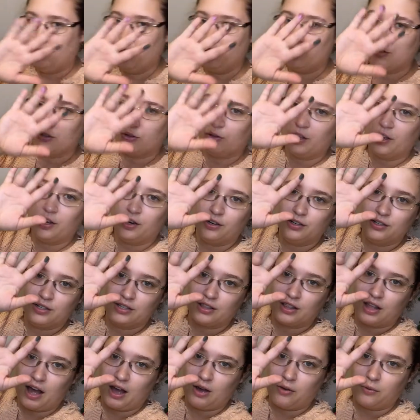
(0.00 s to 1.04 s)
So here's
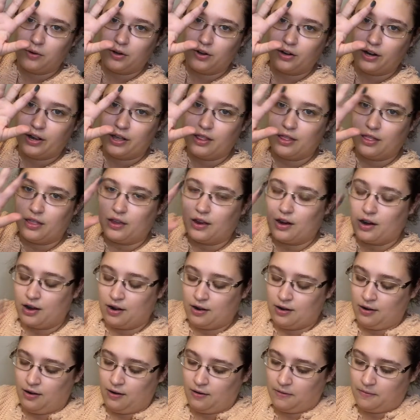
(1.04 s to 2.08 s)
that one right
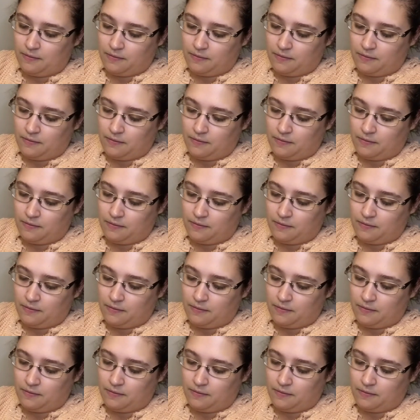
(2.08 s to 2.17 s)
there.